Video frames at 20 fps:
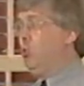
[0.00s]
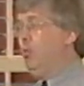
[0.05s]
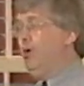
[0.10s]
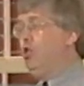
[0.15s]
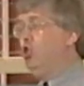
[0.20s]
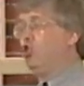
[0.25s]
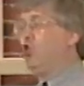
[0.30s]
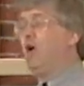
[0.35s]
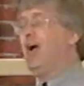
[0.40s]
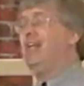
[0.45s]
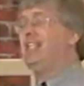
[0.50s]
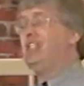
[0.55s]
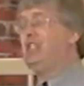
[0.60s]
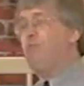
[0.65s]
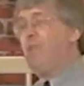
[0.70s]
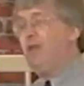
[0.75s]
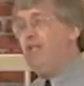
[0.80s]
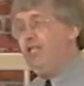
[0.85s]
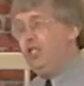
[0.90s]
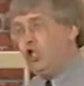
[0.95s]
when it tries to
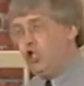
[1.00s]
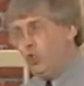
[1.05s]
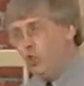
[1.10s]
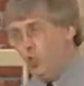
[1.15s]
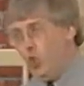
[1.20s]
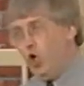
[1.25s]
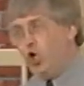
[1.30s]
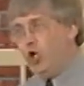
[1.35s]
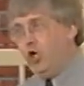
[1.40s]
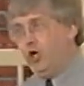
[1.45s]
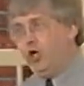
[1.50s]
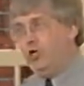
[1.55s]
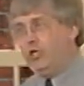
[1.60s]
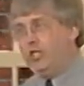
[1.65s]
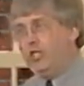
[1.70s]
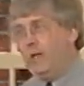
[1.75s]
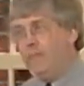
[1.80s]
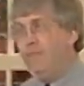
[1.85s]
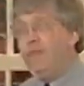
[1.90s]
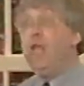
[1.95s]
please its
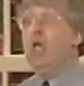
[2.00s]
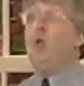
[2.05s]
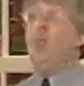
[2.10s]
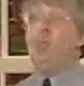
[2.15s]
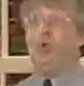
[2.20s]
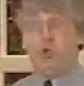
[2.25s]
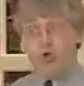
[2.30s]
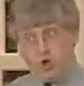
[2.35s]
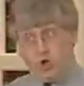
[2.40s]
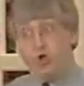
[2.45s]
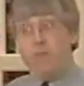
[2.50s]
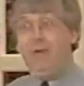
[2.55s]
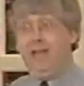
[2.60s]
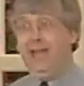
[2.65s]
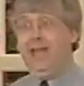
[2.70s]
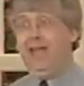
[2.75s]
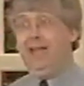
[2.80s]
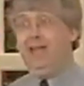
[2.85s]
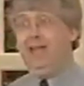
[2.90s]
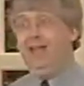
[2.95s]
workers, it will
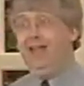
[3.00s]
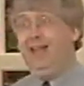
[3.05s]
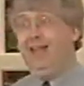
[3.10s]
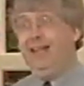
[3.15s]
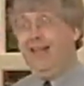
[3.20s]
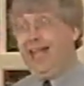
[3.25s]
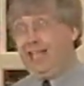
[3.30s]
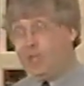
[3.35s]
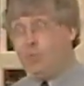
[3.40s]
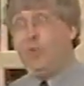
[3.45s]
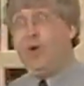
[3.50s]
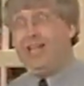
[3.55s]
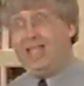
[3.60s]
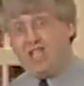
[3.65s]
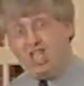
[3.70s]
discriminate. That's what its